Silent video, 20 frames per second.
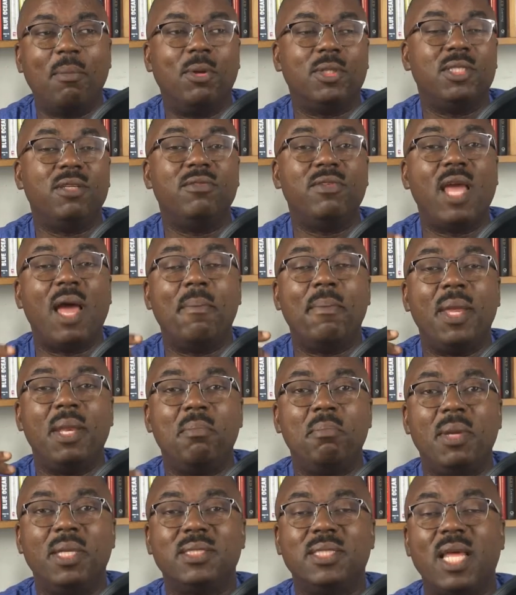but if there are
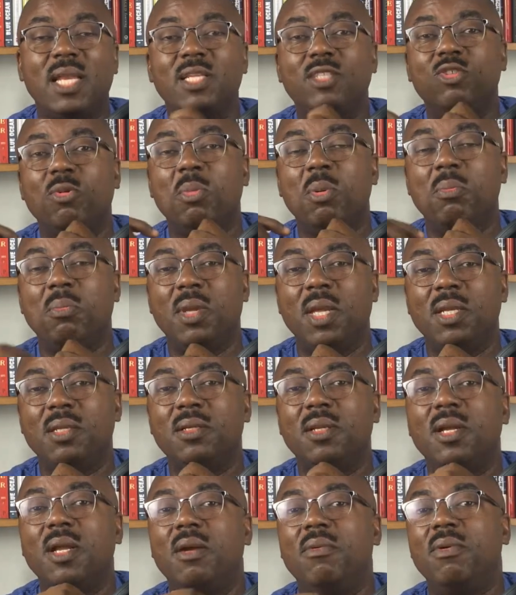amendments that needs to be made
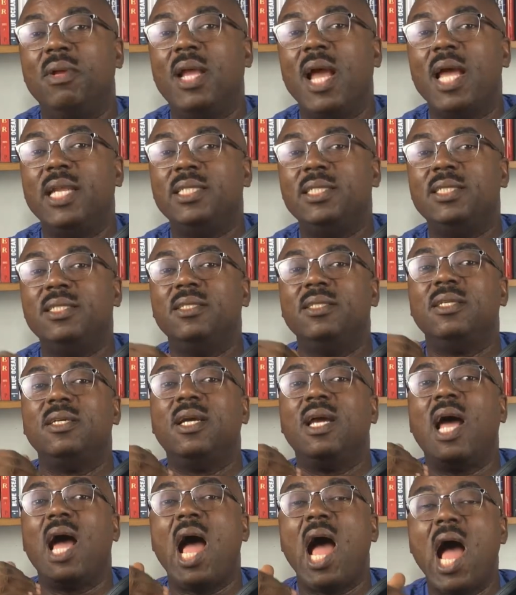regarding
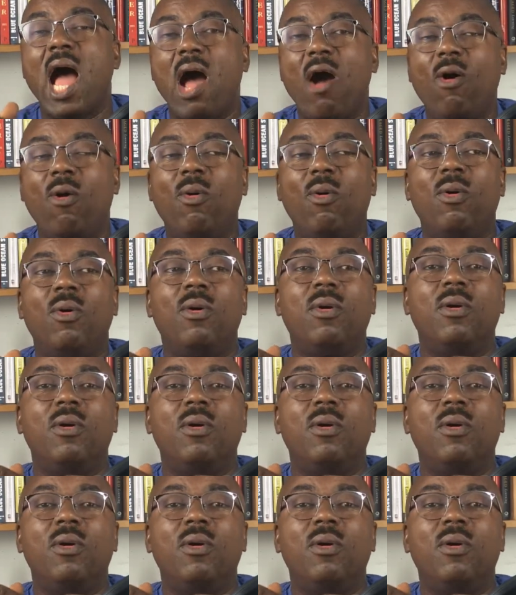how